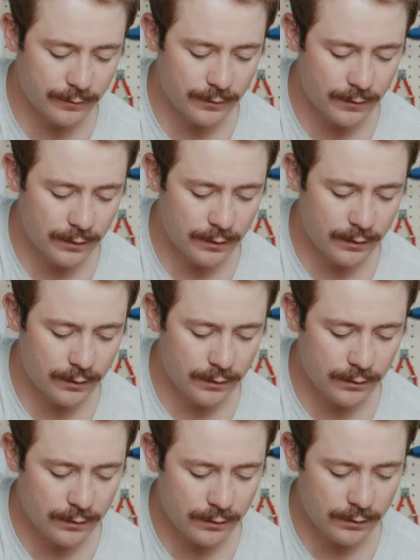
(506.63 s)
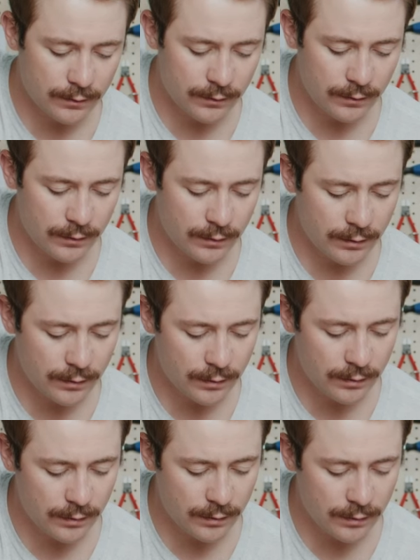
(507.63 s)

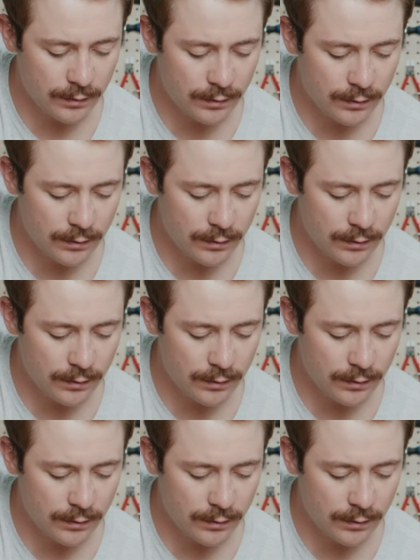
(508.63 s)
(silent)